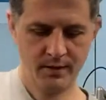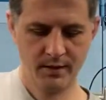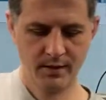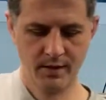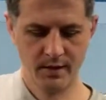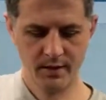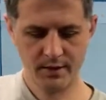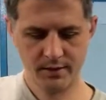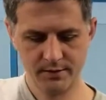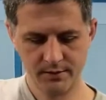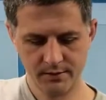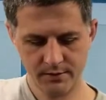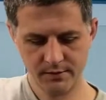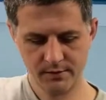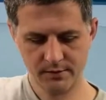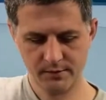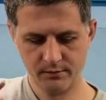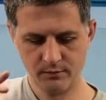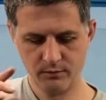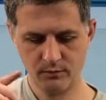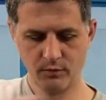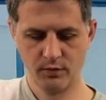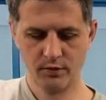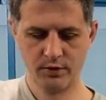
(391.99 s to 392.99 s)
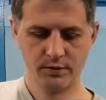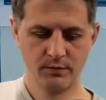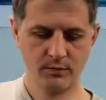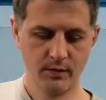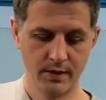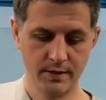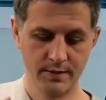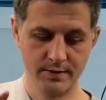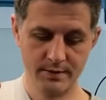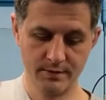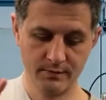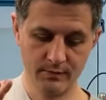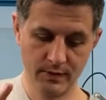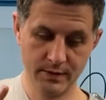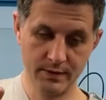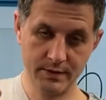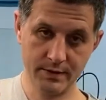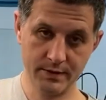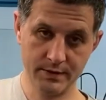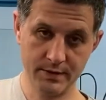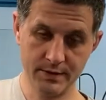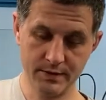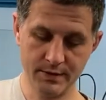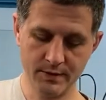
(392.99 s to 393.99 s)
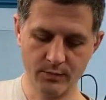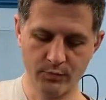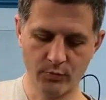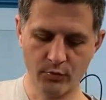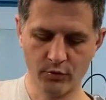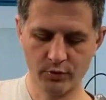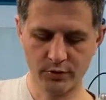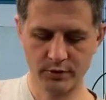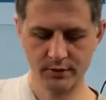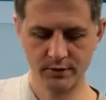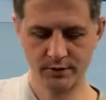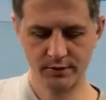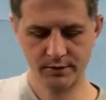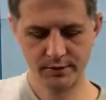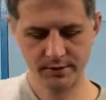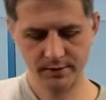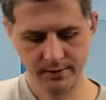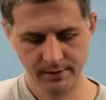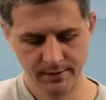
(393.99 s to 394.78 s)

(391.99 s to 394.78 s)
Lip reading: And why this is important,